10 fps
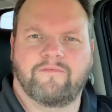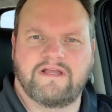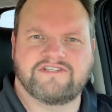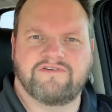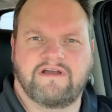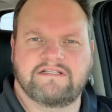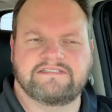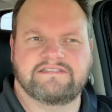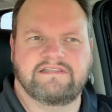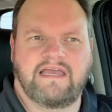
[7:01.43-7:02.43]

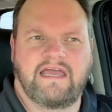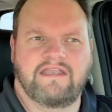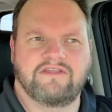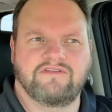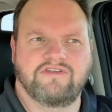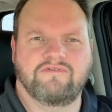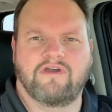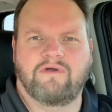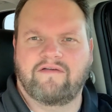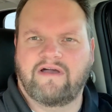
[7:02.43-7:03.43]
restaurants that
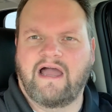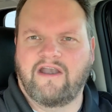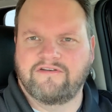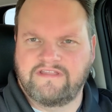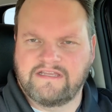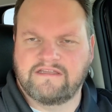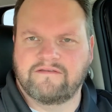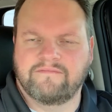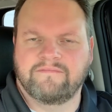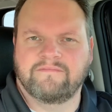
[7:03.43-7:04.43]
have a higher ticket
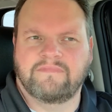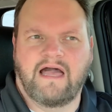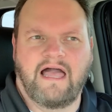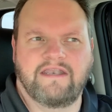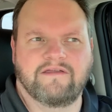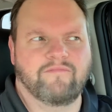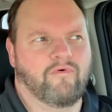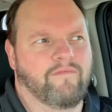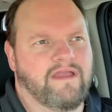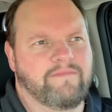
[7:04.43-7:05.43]
item,
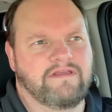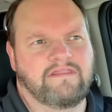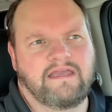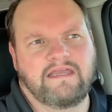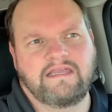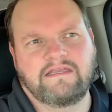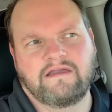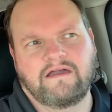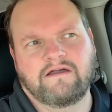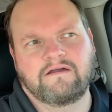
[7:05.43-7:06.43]
or maybe they
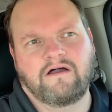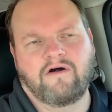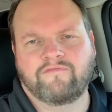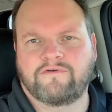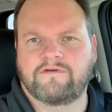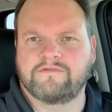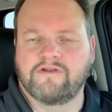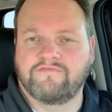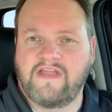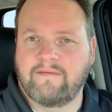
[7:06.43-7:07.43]
offer
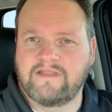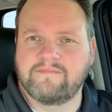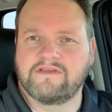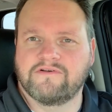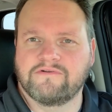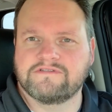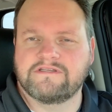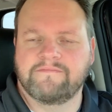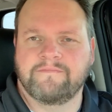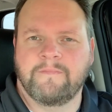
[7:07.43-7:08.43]
family
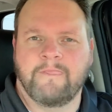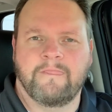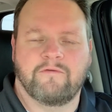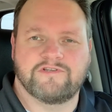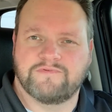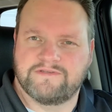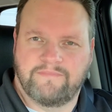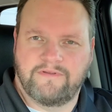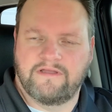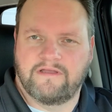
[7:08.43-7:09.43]
meals, which was
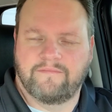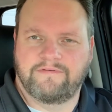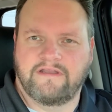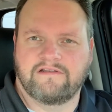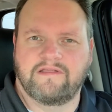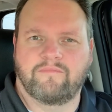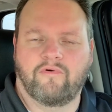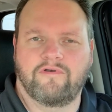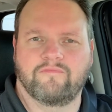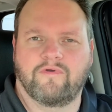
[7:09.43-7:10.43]
particularly
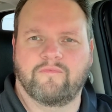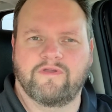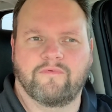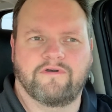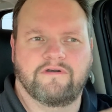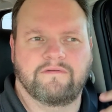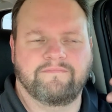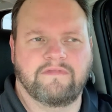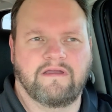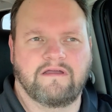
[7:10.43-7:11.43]
important when we were
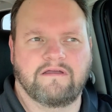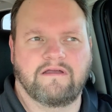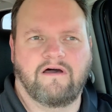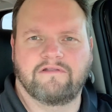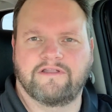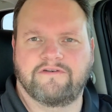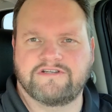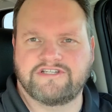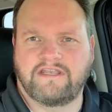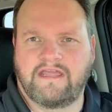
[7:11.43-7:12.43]
all under
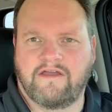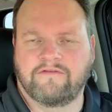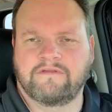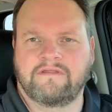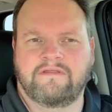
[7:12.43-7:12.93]
a shutdown.